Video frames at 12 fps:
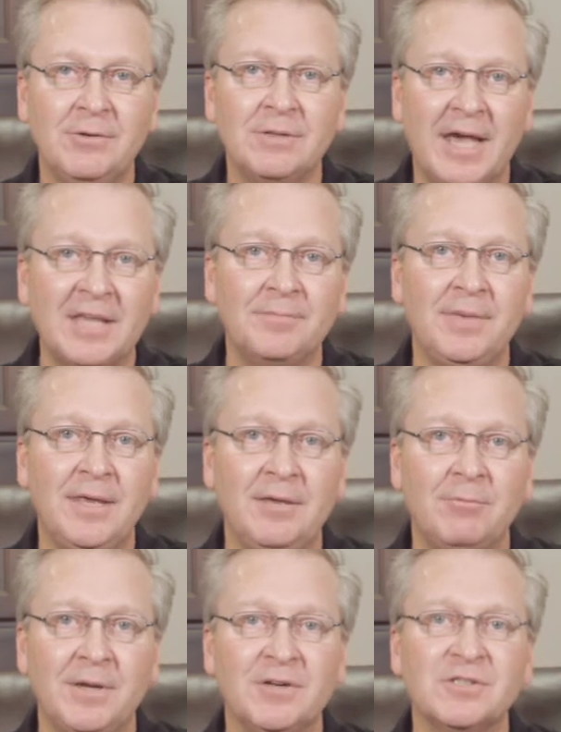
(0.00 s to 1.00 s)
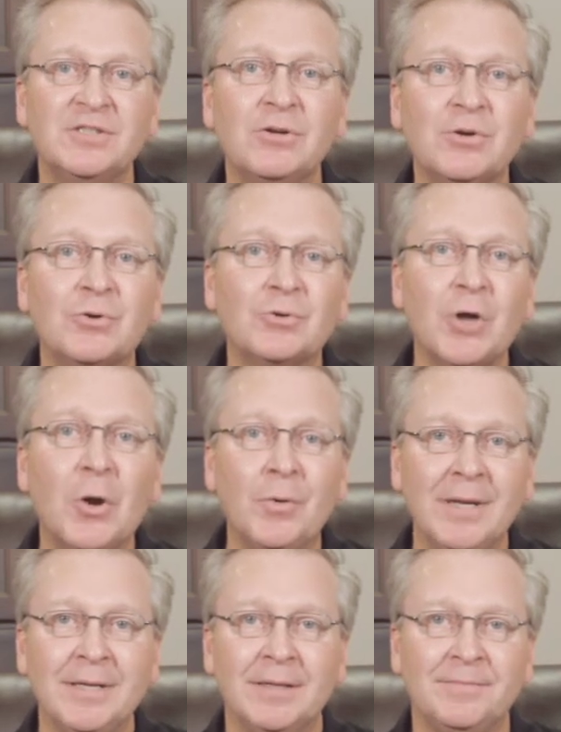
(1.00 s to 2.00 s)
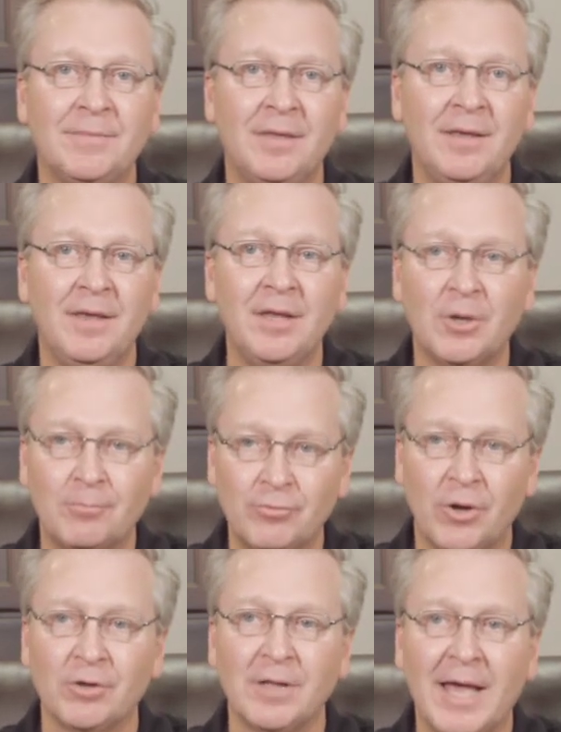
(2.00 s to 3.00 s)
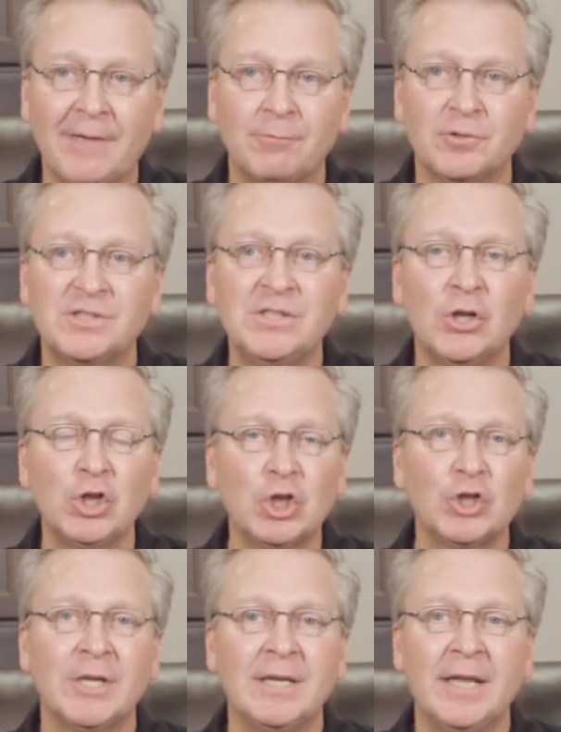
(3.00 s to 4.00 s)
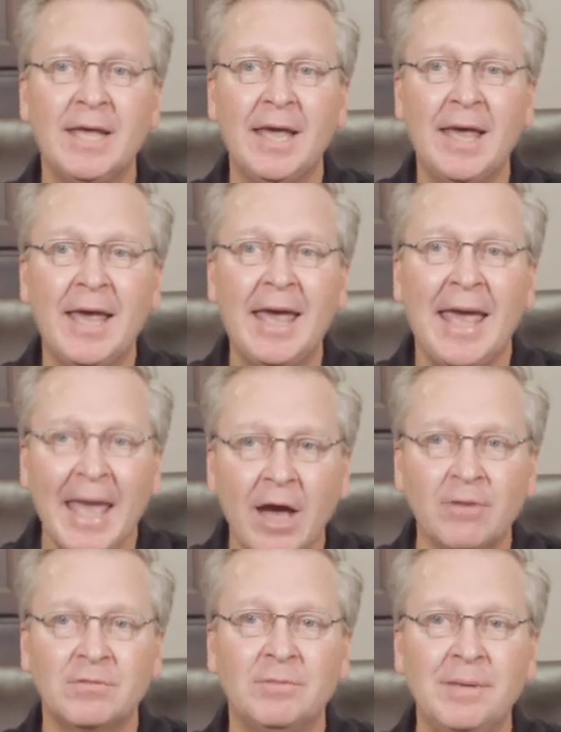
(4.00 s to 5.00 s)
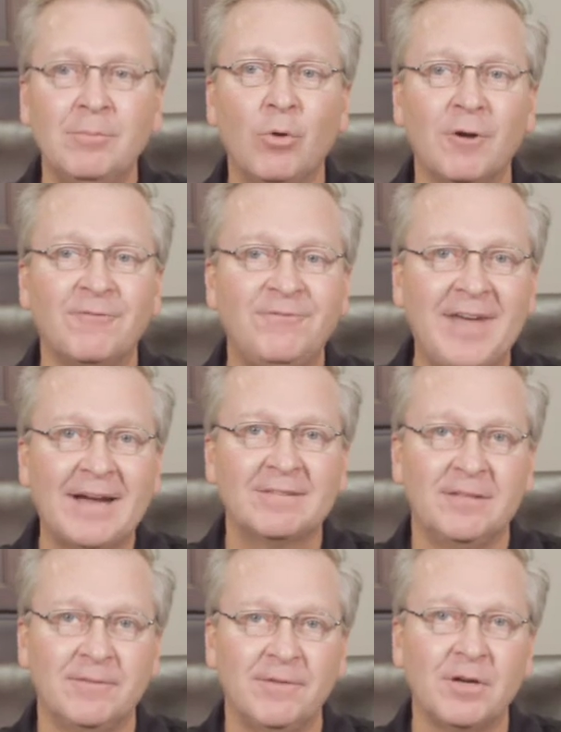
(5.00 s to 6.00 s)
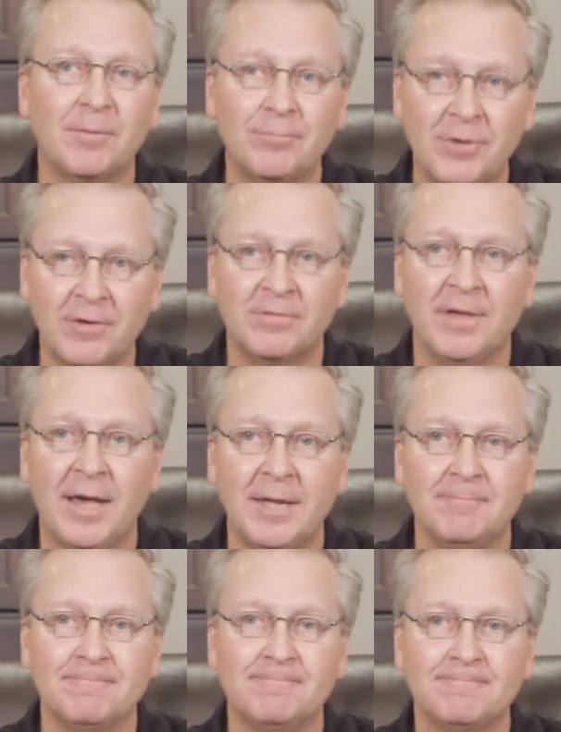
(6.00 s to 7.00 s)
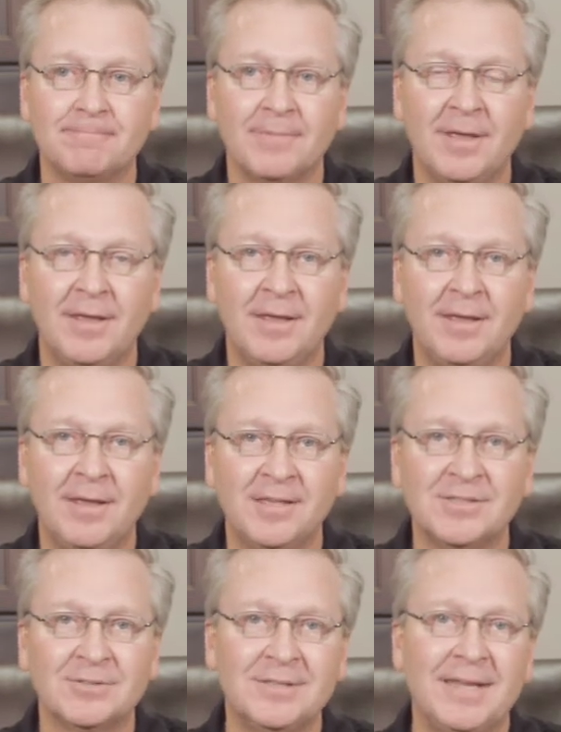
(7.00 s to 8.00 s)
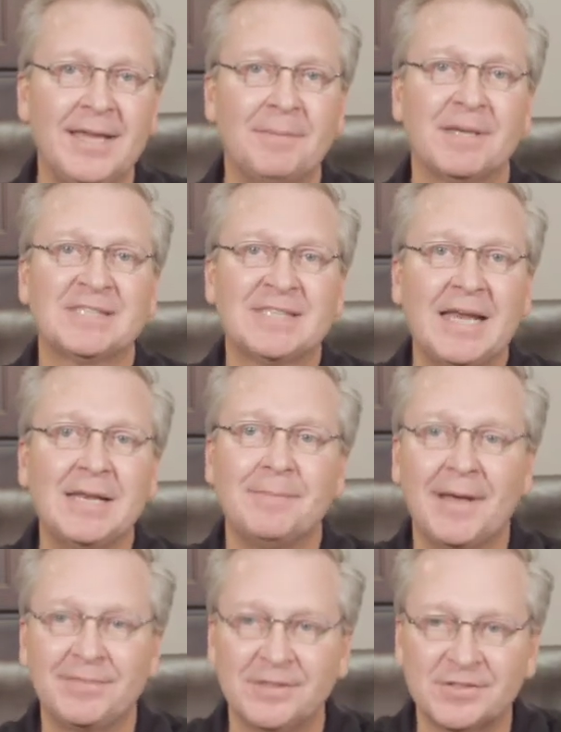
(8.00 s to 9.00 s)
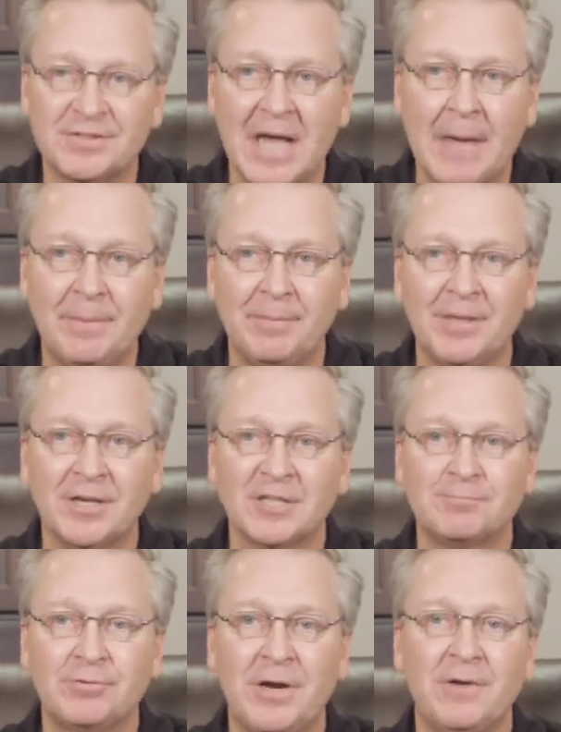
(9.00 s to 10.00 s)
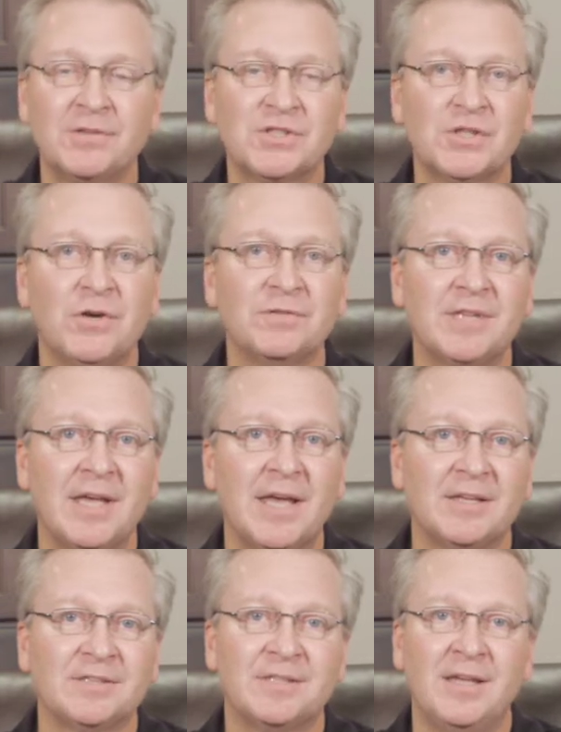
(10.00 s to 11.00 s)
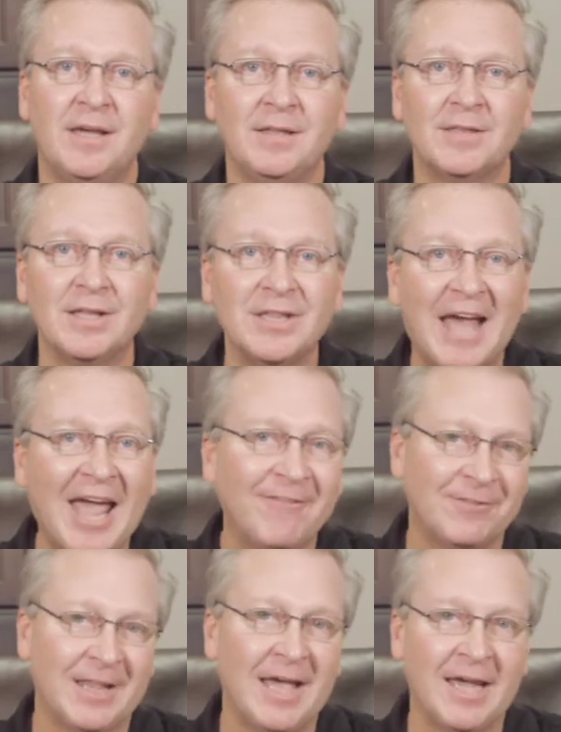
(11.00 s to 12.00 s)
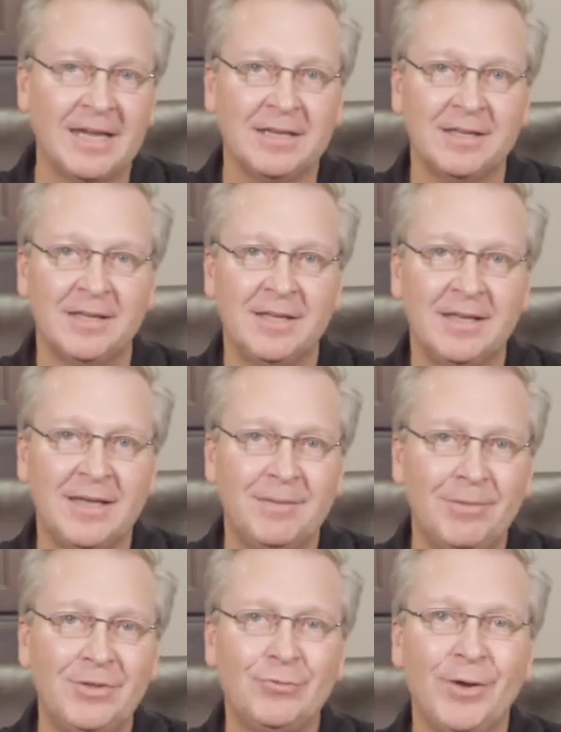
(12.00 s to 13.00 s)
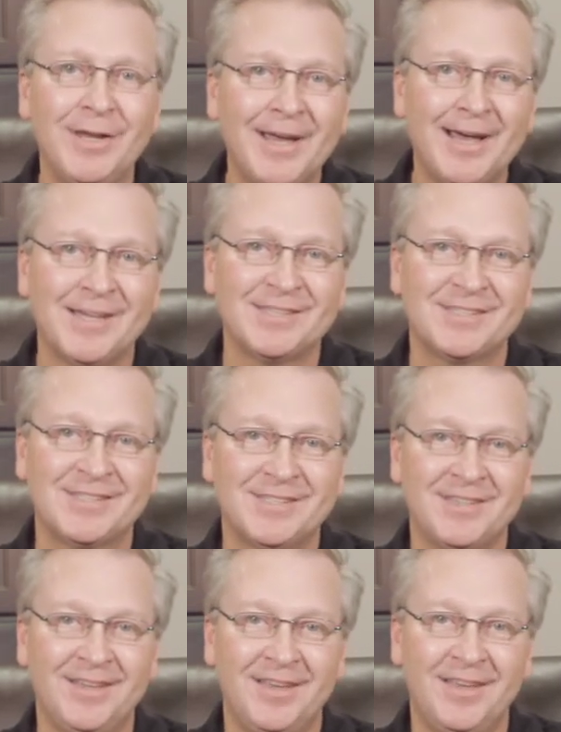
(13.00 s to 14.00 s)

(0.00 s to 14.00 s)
you, like me, we are still growing in our prayer life. We're still learning how to be more effective in our prayer time. And so today I'm excited about this topic, because prayer serves as the lifeline between us